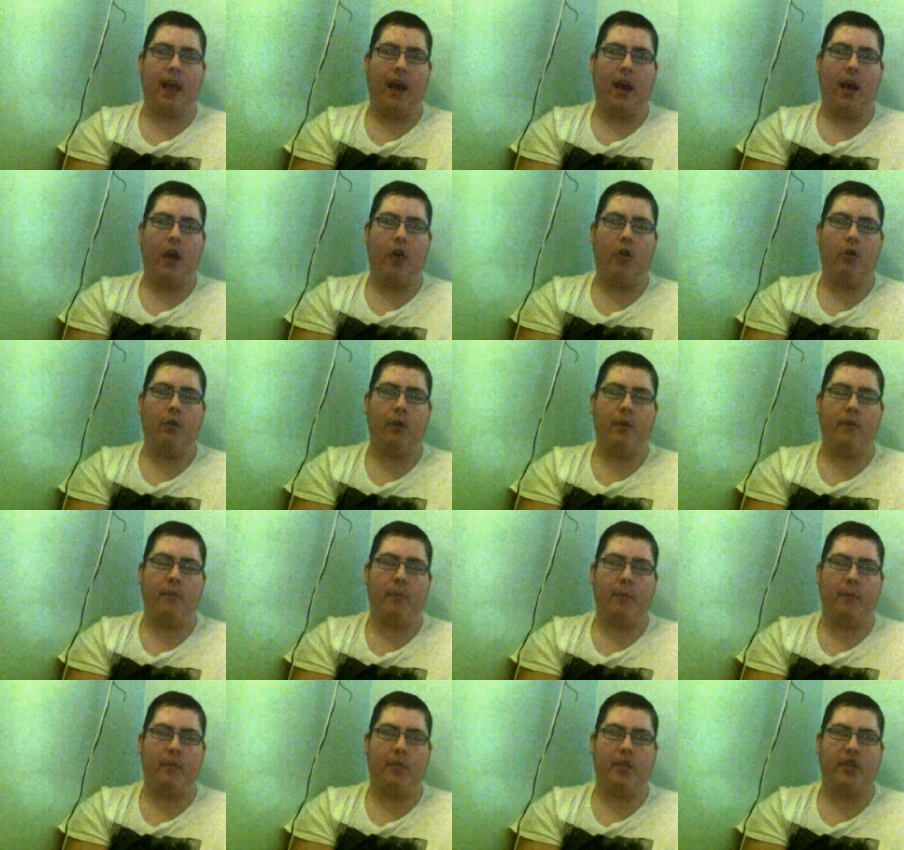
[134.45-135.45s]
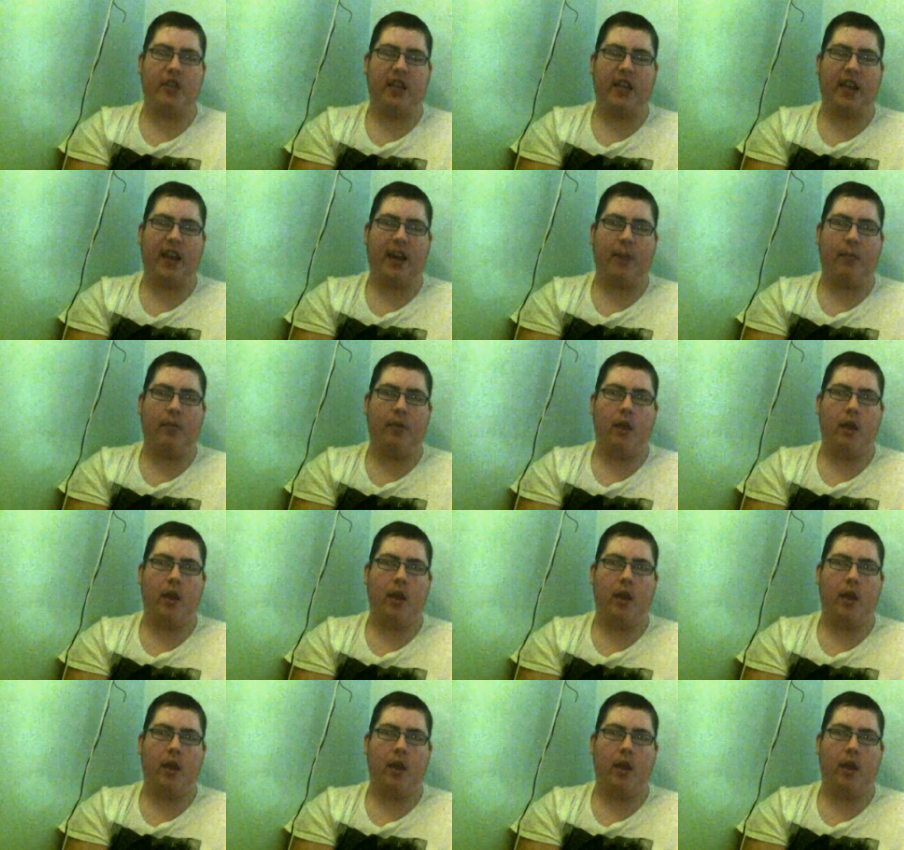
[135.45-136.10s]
yeah, I hope you remember to check it out.